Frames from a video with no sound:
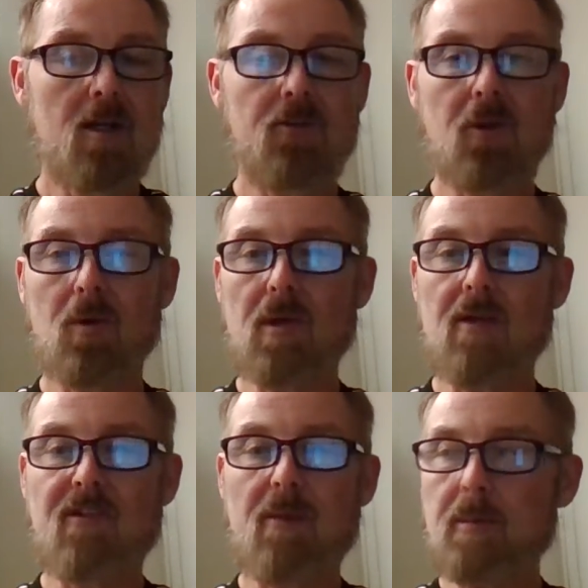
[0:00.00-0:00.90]
So
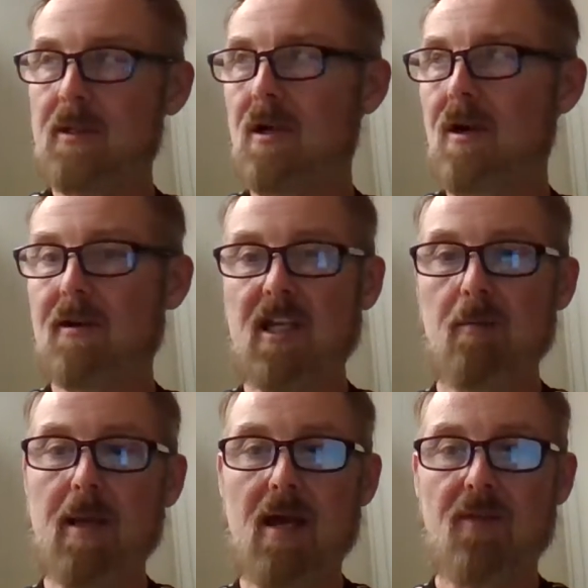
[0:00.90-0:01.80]
if I'm going to be talking
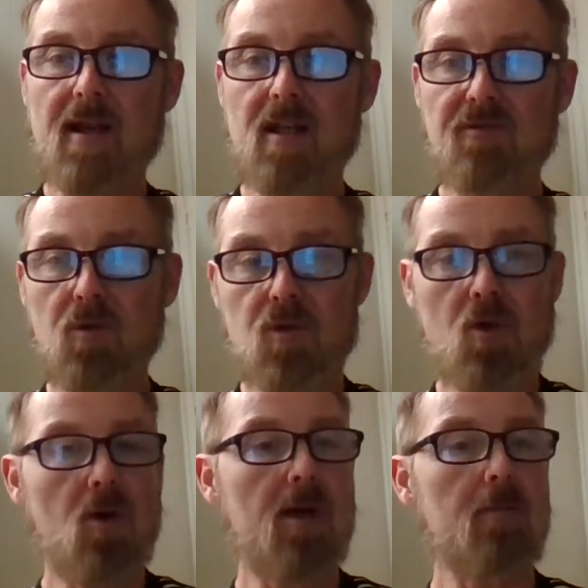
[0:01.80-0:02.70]
about that in the
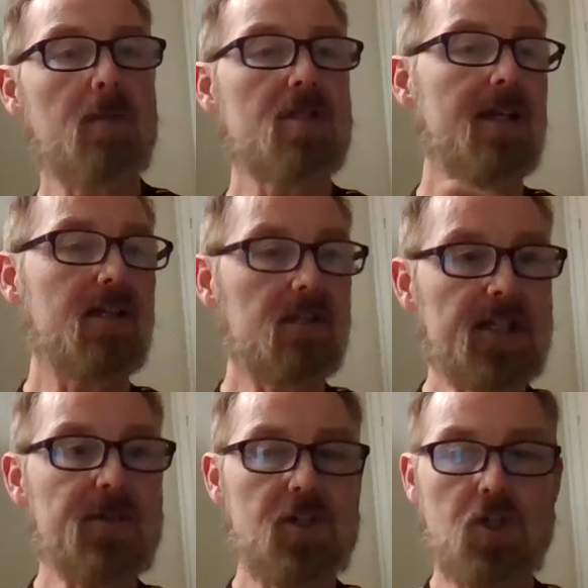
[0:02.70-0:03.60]
future or going to be seeing
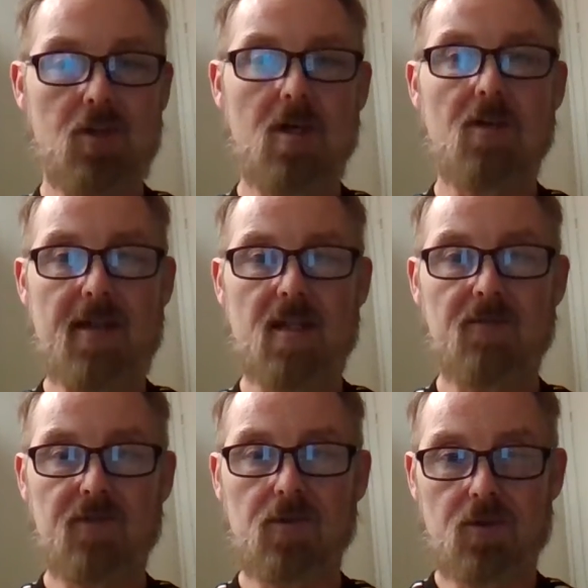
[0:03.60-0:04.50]
literature on that in
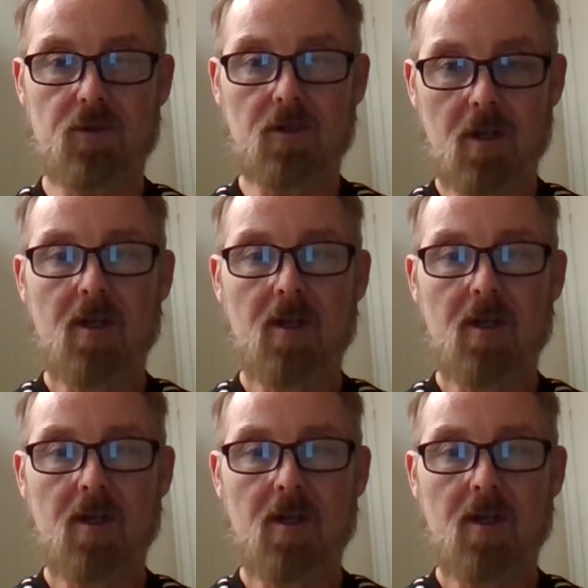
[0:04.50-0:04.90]
the future,